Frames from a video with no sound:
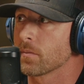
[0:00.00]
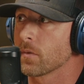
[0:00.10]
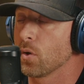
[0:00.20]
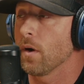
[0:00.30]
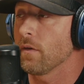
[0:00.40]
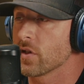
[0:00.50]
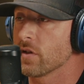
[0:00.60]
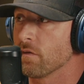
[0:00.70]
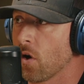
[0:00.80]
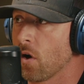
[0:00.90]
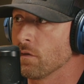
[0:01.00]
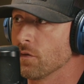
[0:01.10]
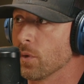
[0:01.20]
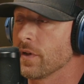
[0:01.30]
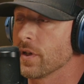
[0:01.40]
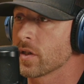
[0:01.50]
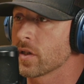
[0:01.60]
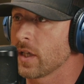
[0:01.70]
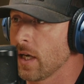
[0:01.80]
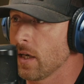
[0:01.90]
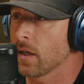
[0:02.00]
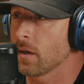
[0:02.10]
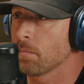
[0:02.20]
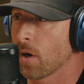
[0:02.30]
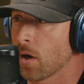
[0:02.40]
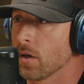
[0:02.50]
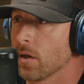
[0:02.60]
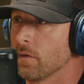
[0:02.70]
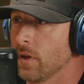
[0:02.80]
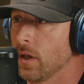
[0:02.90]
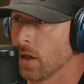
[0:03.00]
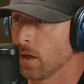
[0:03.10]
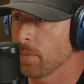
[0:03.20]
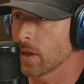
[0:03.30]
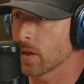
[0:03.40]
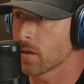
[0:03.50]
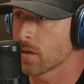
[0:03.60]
whoever's involved with the skating part of the Olympics.